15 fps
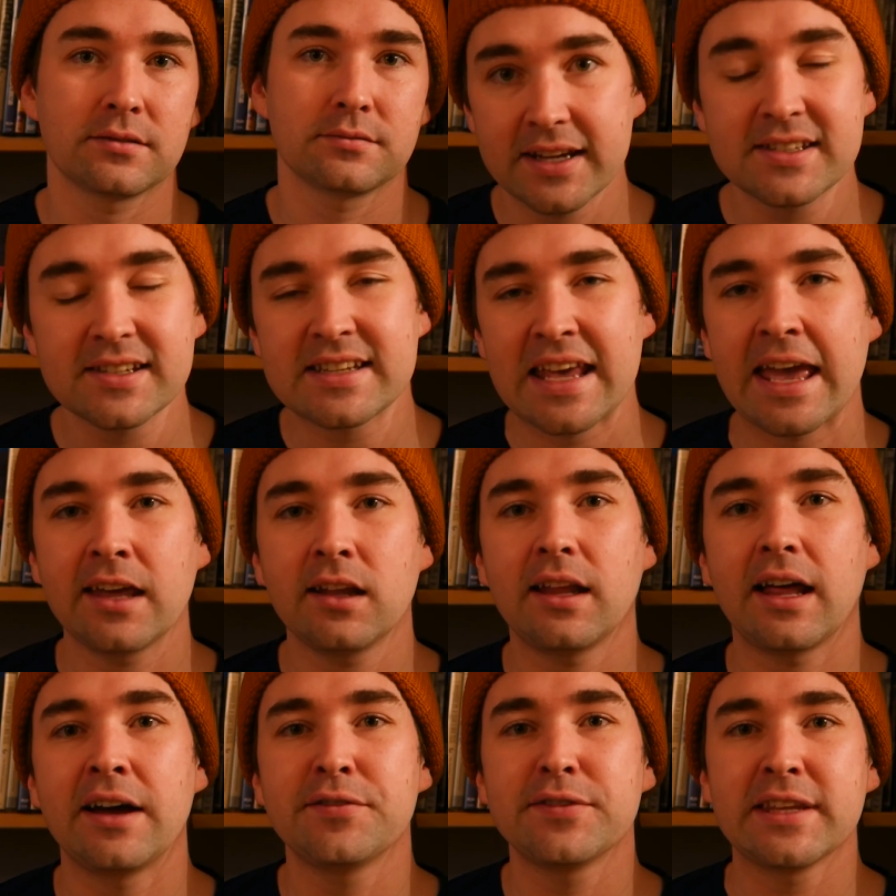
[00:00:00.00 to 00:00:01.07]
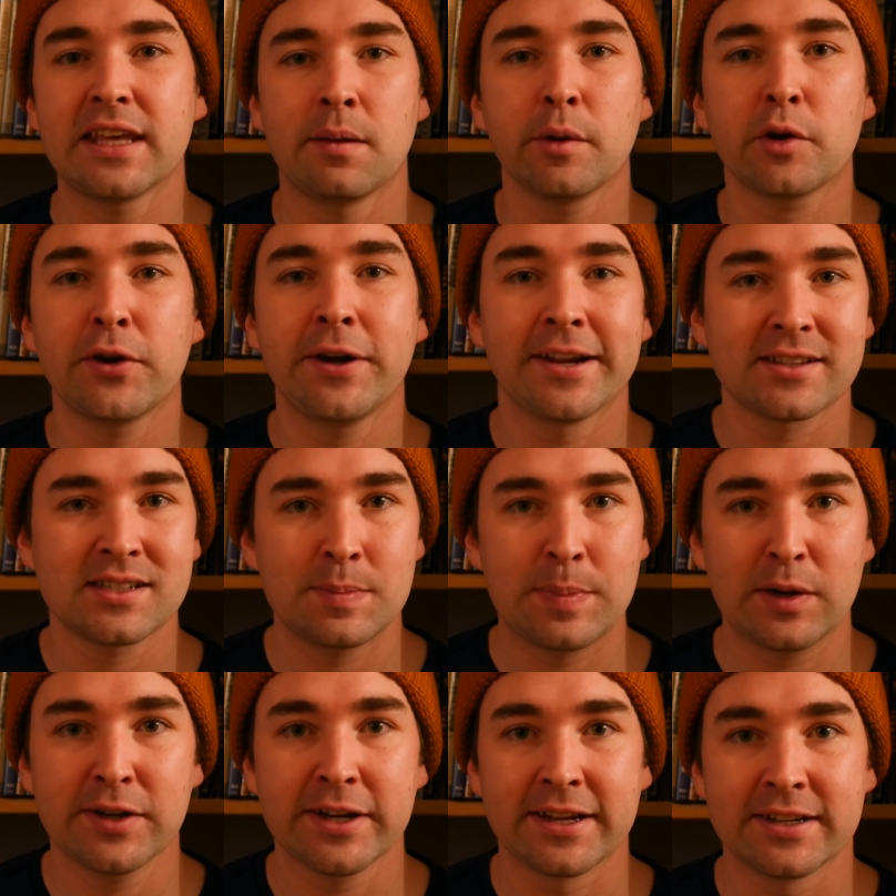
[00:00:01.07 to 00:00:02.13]
It's a tale of the immigrant
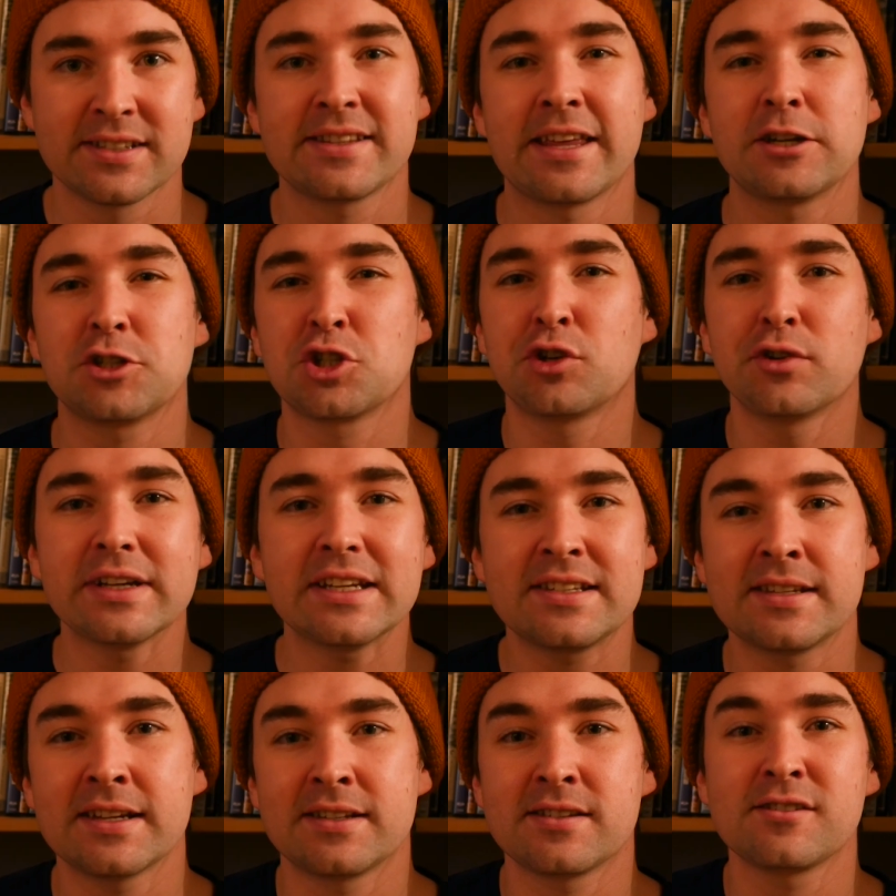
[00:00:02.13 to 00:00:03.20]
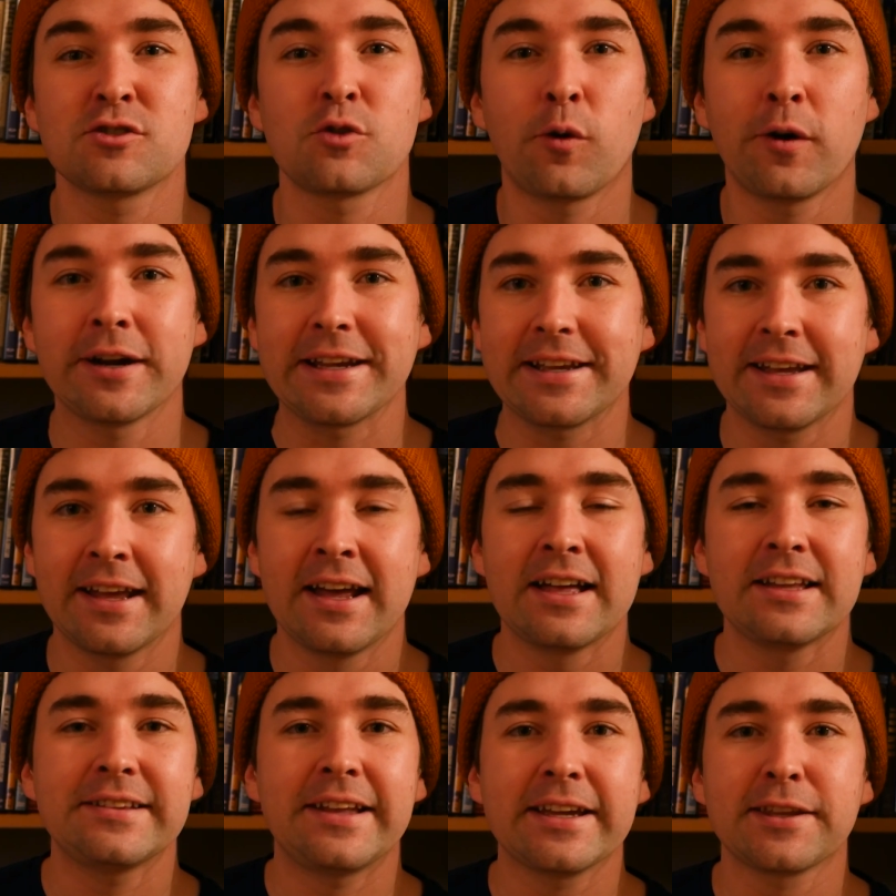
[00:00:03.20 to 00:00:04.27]
experience that treats its story
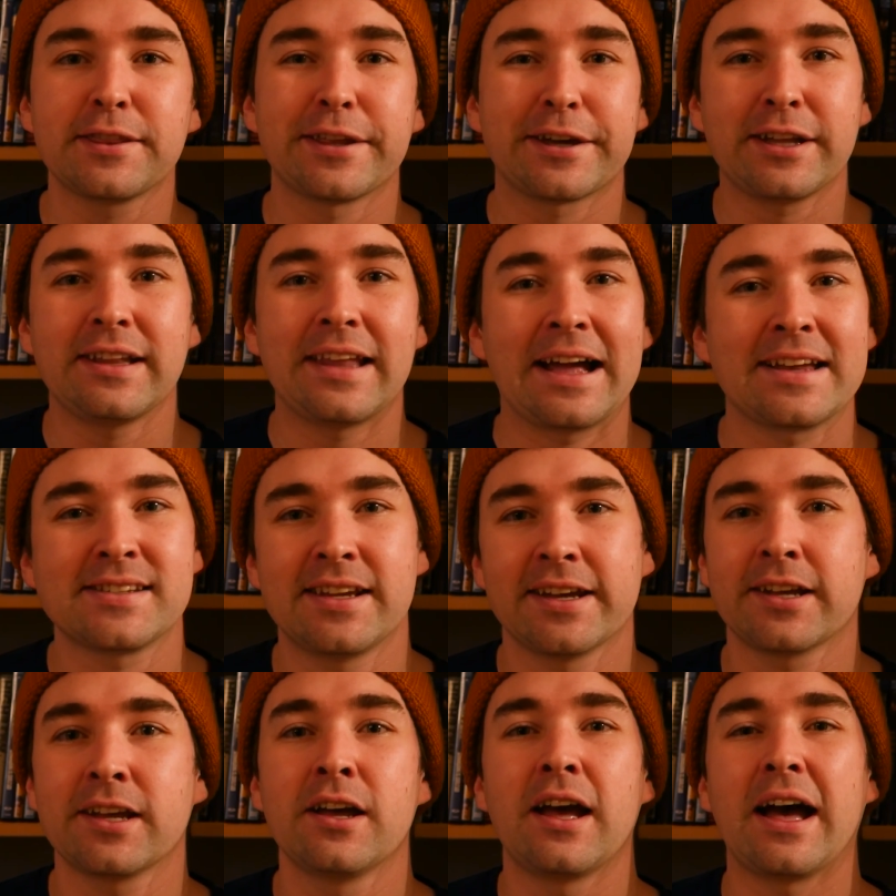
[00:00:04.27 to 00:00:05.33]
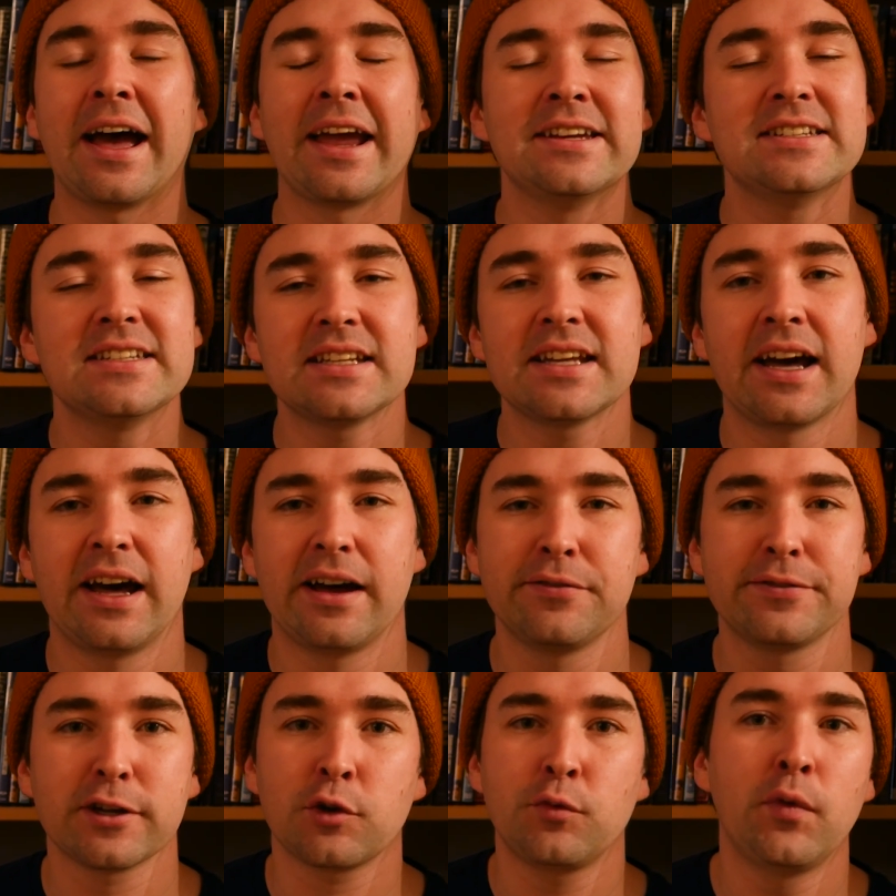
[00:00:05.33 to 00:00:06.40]
like the classic idea
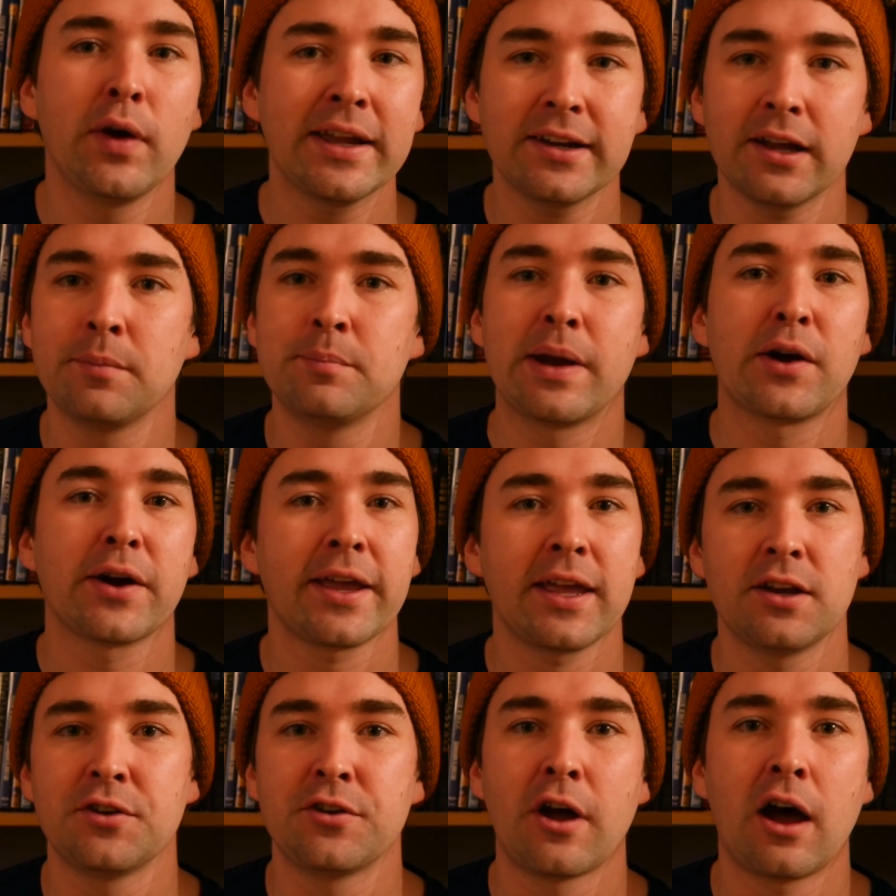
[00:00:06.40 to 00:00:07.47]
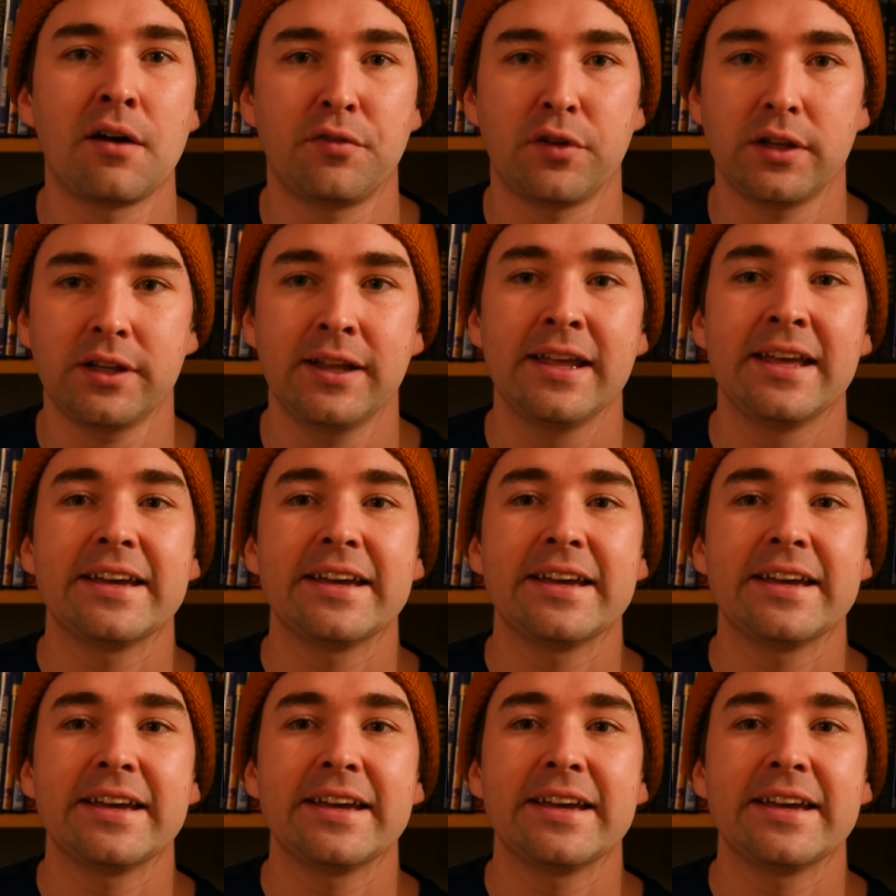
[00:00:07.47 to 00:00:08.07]
of the great American novel.